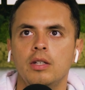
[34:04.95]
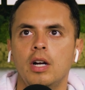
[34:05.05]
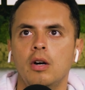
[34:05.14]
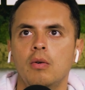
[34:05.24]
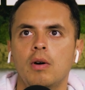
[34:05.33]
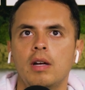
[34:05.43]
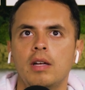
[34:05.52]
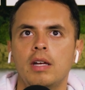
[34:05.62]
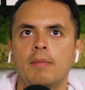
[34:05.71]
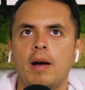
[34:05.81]
you know,
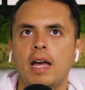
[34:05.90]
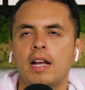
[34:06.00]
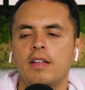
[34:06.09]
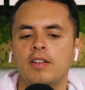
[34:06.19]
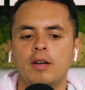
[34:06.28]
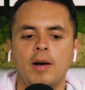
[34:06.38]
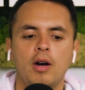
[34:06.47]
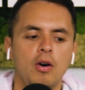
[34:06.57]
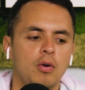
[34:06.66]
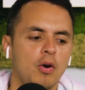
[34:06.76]
in my head I think
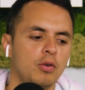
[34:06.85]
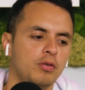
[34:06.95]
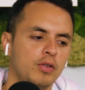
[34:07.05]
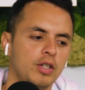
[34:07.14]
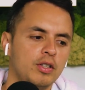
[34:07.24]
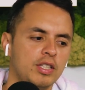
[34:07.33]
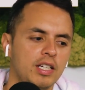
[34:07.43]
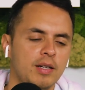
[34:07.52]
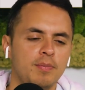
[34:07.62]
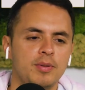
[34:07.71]
about oh cold
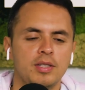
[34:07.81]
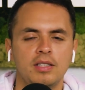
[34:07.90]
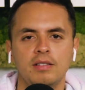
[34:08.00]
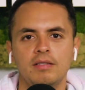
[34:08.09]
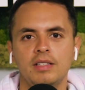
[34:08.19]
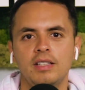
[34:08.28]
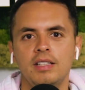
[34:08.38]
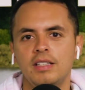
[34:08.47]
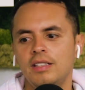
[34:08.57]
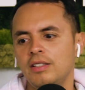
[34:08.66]
fingertips and
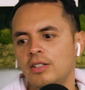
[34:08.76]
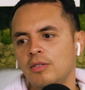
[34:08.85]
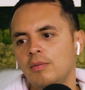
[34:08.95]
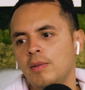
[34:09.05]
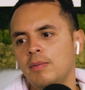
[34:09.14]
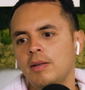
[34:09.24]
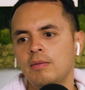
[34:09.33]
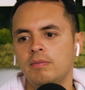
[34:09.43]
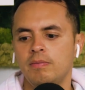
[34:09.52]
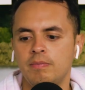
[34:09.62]
and you know maybe
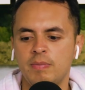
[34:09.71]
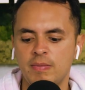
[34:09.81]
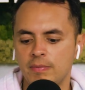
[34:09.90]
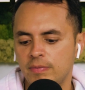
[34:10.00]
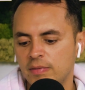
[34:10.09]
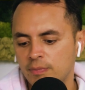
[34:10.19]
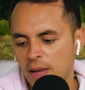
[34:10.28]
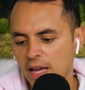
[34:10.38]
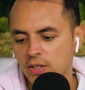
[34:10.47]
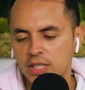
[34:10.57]

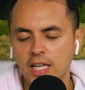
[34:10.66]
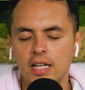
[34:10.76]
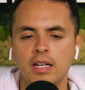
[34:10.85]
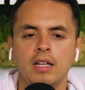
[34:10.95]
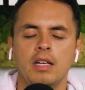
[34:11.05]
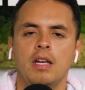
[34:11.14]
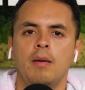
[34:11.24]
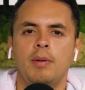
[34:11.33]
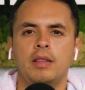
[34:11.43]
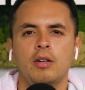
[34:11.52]
pale skin,
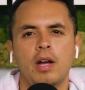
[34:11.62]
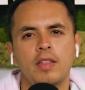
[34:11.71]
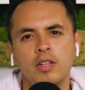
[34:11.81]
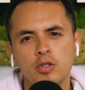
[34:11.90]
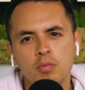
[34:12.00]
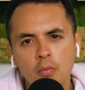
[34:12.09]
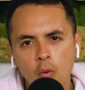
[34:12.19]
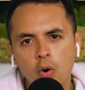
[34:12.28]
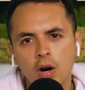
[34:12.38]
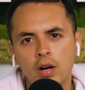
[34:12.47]
but there, there's
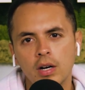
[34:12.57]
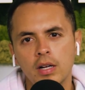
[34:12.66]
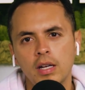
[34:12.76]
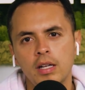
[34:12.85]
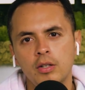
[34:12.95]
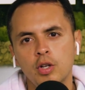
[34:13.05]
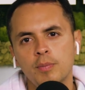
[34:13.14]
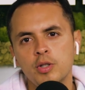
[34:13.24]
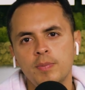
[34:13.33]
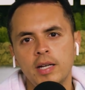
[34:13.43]
more in your
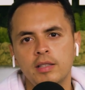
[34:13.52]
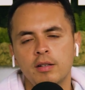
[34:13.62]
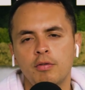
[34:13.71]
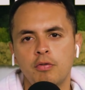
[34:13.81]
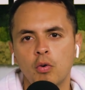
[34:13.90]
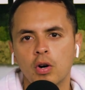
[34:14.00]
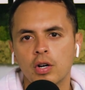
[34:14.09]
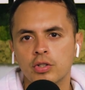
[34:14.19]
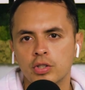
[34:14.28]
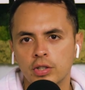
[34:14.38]
perspective
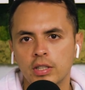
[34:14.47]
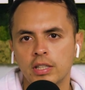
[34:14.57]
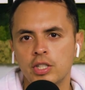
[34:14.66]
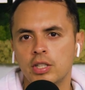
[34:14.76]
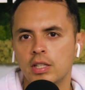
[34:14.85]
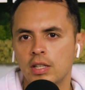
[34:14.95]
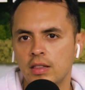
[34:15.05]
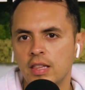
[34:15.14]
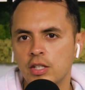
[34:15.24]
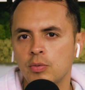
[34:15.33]
for circulation, the
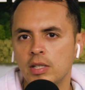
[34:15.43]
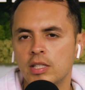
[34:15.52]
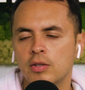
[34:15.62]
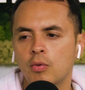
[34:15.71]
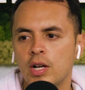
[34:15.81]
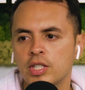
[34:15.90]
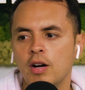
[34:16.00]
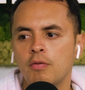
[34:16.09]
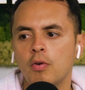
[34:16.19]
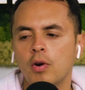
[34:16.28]
things we need to watch
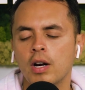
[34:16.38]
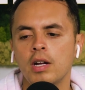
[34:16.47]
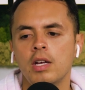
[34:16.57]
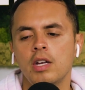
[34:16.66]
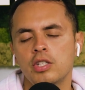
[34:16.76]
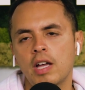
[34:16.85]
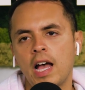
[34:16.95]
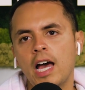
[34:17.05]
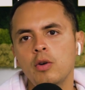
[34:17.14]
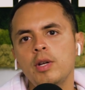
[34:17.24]
out for. So,
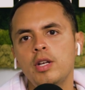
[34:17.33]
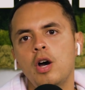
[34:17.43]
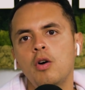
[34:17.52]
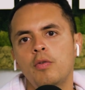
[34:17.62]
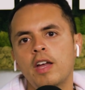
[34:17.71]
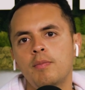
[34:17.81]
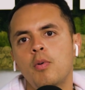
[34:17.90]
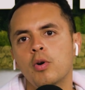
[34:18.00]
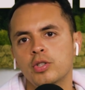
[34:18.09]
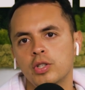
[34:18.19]
how do we know if we have
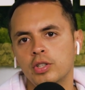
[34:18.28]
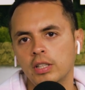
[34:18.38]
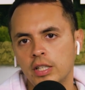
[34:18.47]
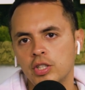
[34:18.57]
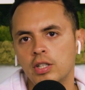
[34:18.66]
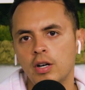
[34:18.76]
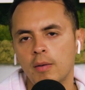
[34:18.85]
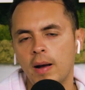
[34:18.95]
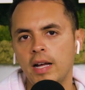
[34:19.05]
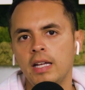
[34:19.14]
poor circulation in our
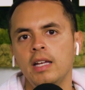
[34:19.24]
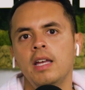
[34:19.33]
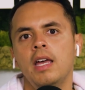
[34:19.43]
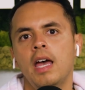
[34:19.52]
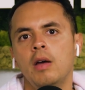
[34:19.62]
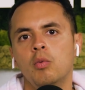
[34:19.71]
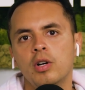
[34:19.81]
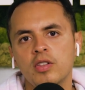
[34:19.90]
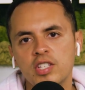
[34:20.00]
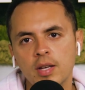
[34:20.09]
body, and
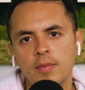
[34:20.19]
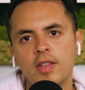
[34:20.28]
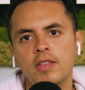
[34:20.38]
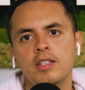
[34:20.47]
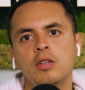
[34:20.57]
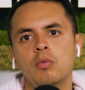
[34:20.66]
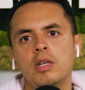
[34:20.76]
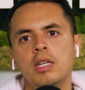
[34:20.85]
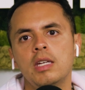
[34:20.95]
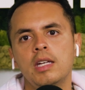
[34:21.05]
what are the, some of the things that
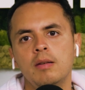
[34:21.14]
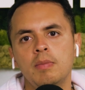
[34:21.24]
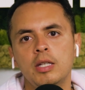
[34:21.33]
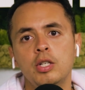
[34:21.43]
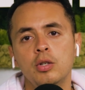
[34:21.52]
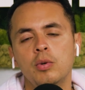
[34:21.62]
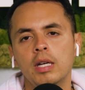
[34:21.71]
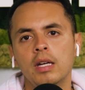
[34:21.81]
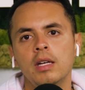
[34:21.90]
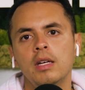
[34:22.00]
we can be
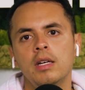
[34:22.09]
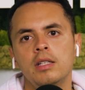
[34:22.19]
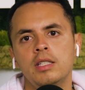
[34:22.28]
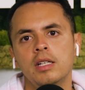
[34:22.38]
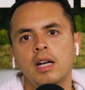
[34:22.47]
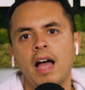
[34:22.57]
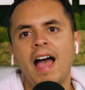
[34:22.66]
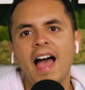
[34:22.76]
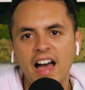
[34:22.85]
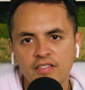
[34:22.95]
doing to
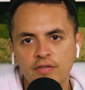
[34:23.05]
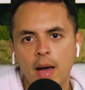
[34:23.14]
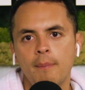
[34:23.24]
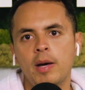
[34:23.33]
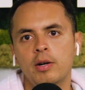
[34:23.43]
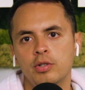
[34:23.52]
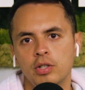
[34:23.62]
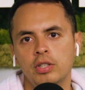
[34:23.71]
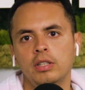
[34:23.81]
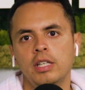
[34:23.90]
have that better
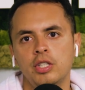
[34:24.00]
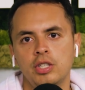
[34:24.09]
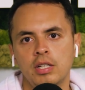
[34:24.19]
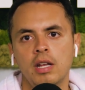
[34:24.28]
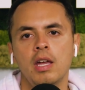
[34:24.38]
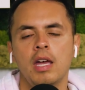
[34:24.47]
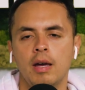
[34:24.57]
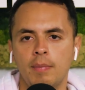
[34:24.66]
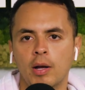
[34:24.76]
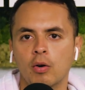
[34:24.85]
circulation
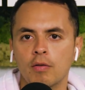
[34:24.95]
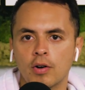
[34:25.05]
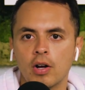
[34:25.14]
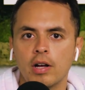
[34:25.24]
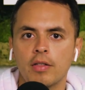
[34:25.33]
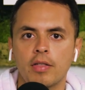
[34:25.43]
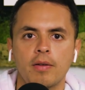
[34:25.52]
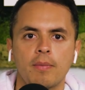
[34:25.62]
and better overall health?